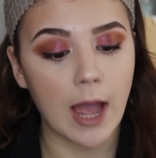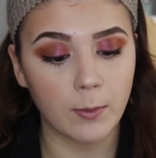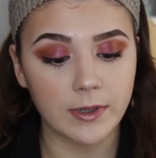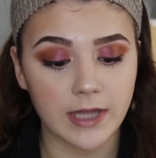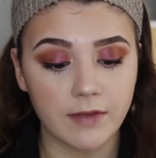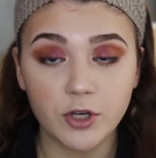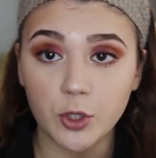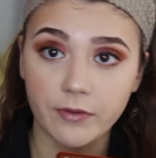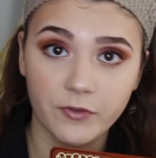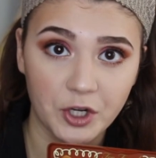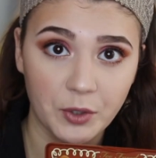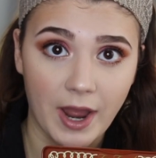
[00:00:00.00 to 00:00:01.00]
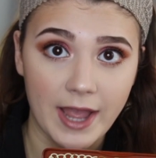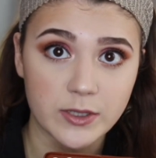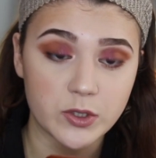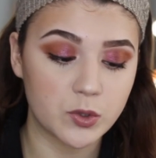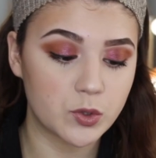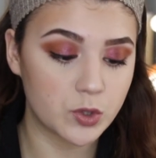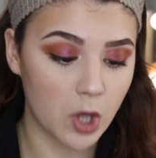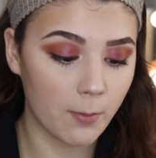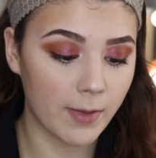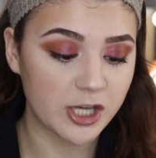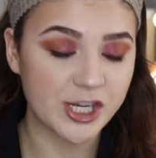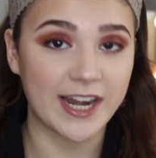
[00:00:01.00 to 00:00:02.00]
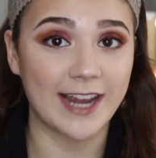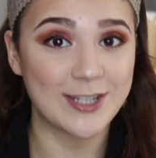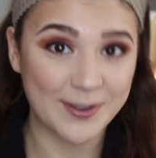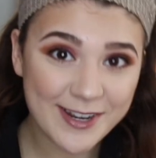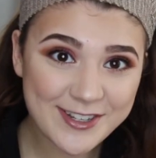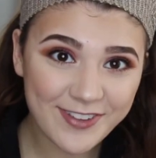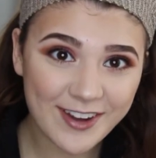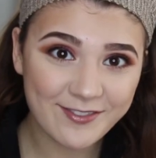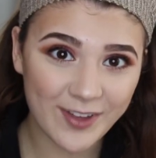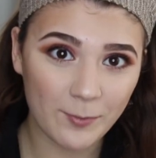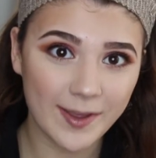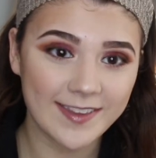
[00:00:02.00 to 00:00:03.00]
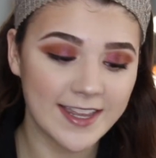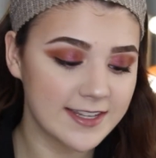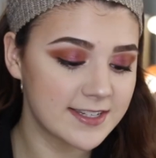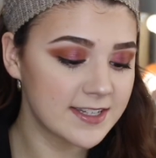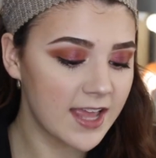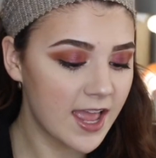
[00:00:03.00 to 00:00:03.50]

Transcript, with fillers: I would love to do it for you guys so much. And it's so much fun filming this.